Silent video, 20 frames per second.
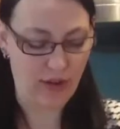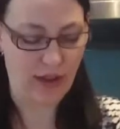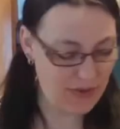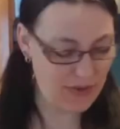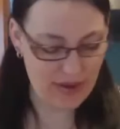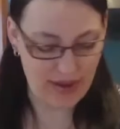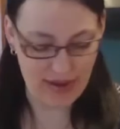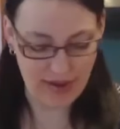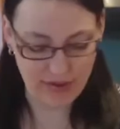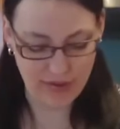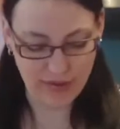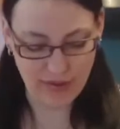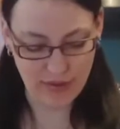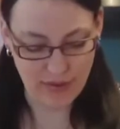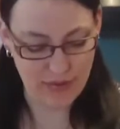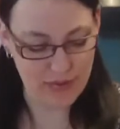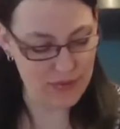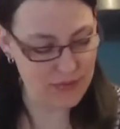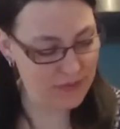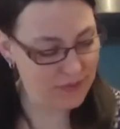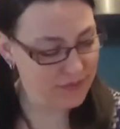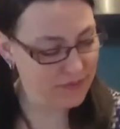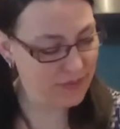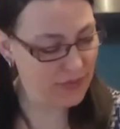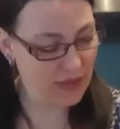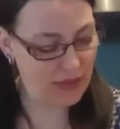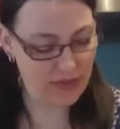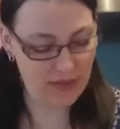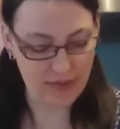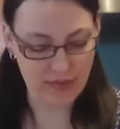Okay, so
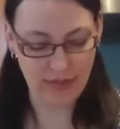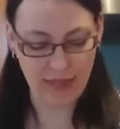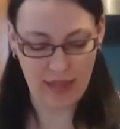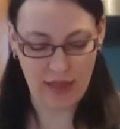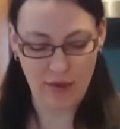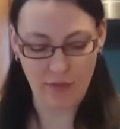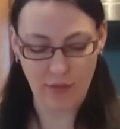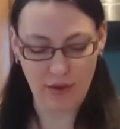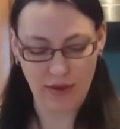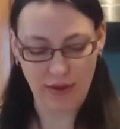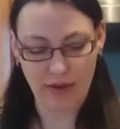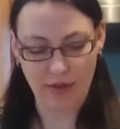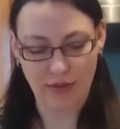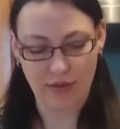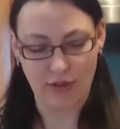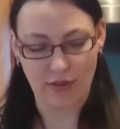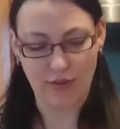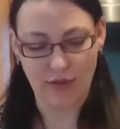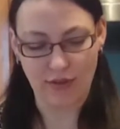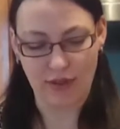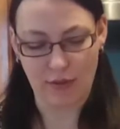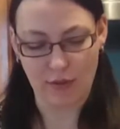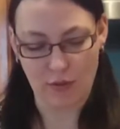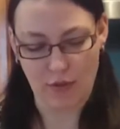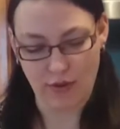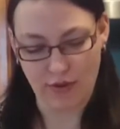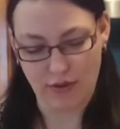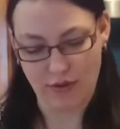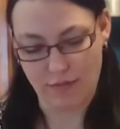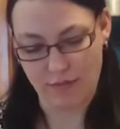now what I'm going to do is I'm
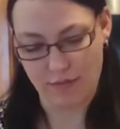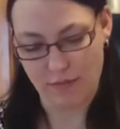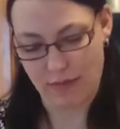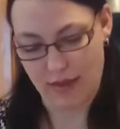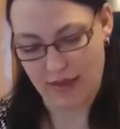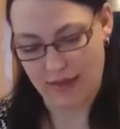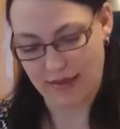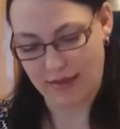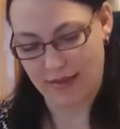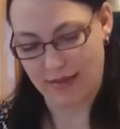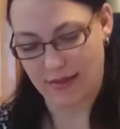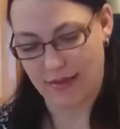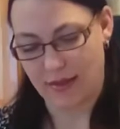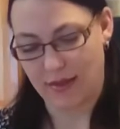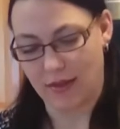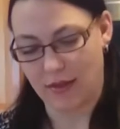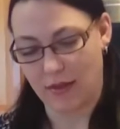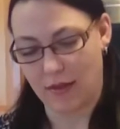going to mix